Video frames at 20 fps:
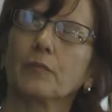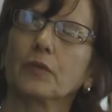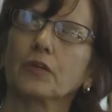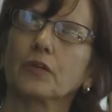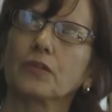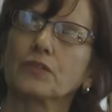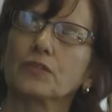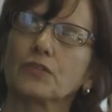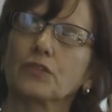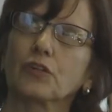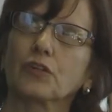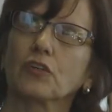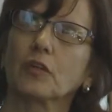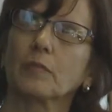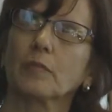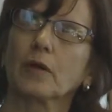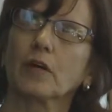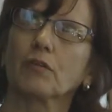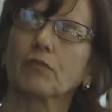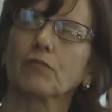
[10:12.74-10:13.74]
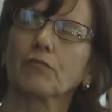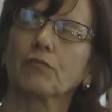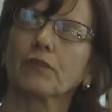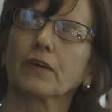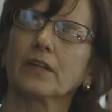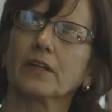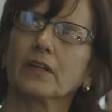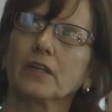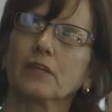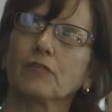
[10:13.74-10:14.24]
They're concerned about
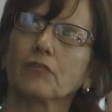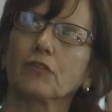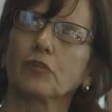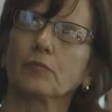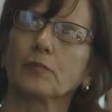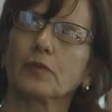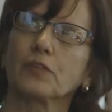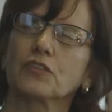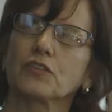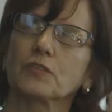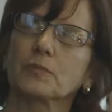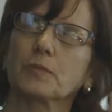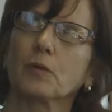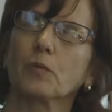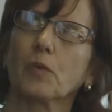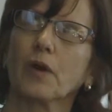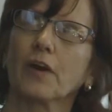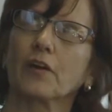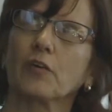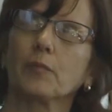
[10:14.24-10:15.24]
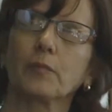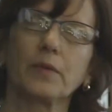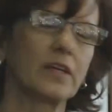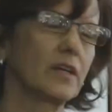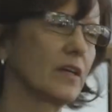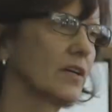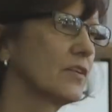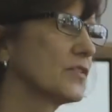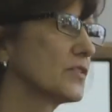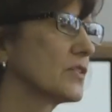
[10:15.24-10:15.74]
funding for municipal water
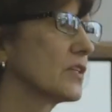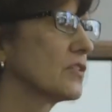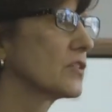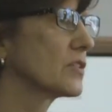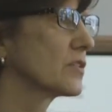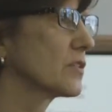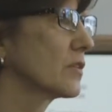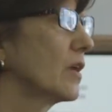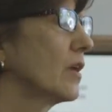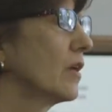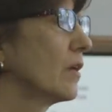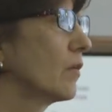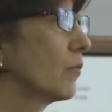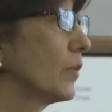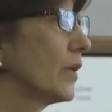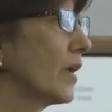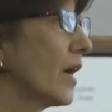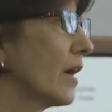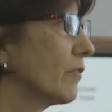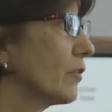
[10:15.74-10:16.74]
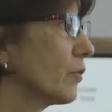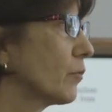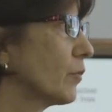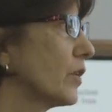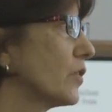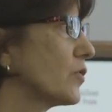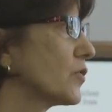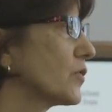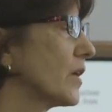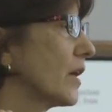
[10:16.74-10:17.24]
because since we haven't
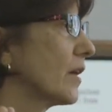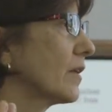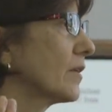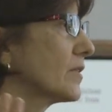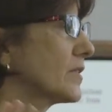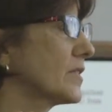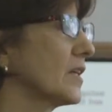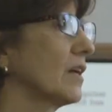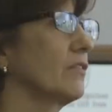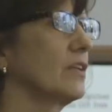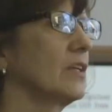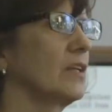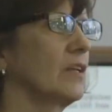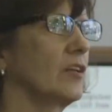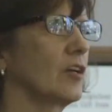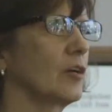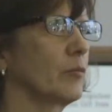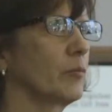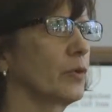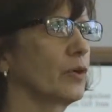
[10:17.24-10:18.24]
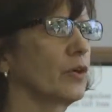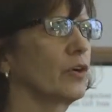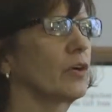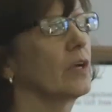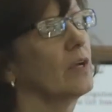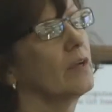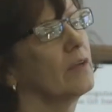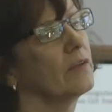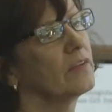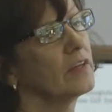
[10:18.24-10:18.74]
reached that 70 number,
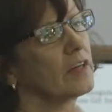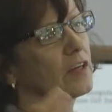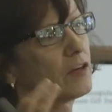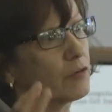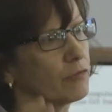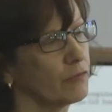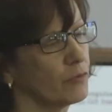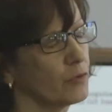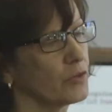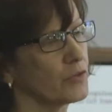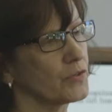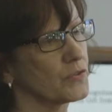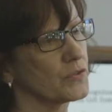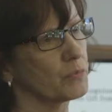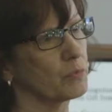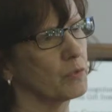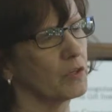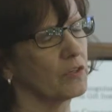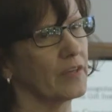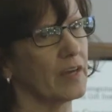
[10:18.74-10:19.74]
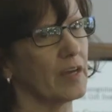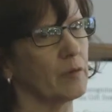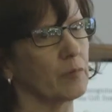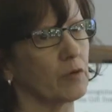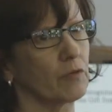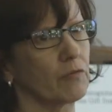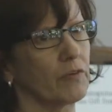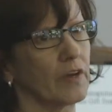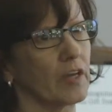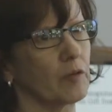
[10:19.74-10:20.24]
the Air Force will not
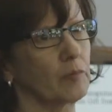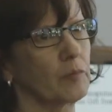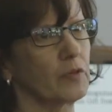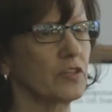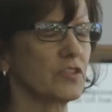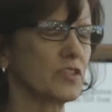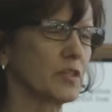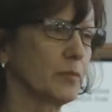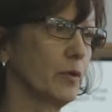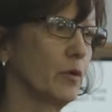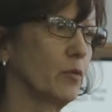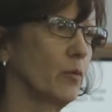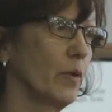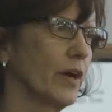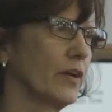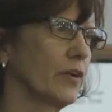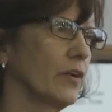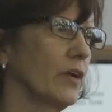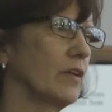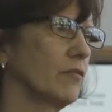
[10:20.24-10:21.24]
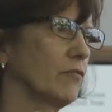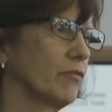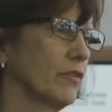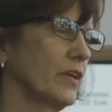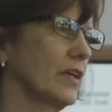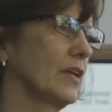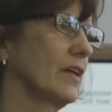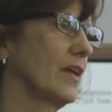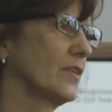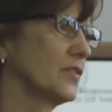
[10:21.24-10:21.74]
provide municipal water and
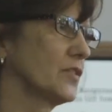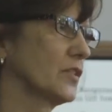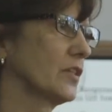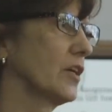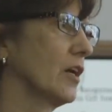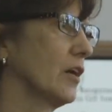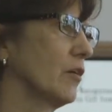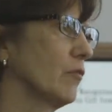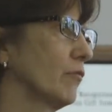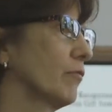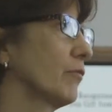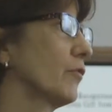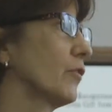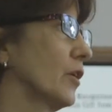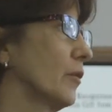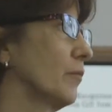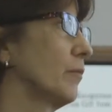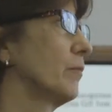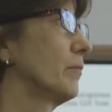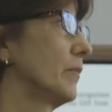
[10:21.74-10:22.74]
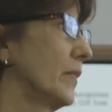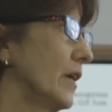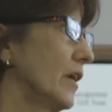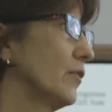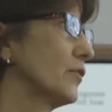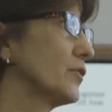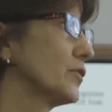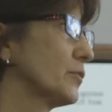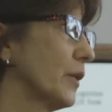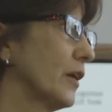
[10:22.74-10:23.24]
funding has to come from
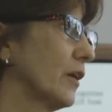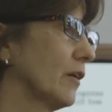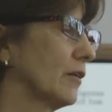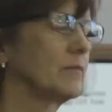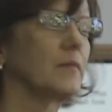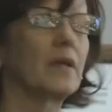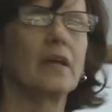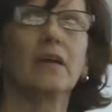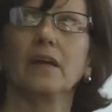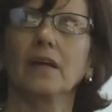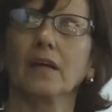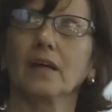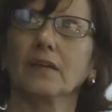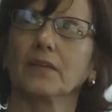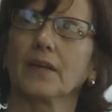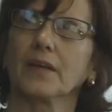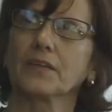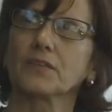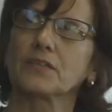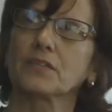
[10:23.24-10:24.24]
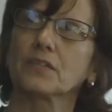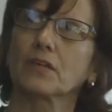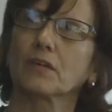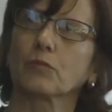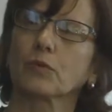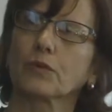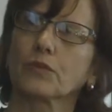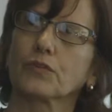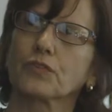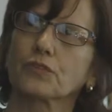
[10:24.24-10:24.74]
elsewhere, and that's a
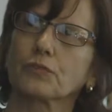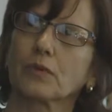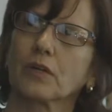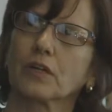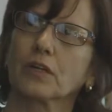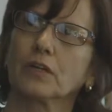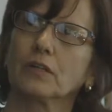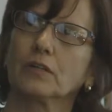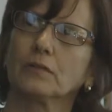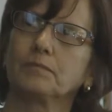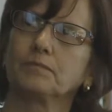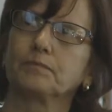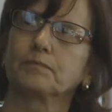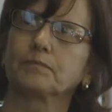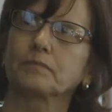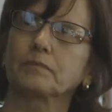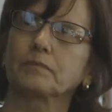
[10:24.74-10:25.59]
real struggle.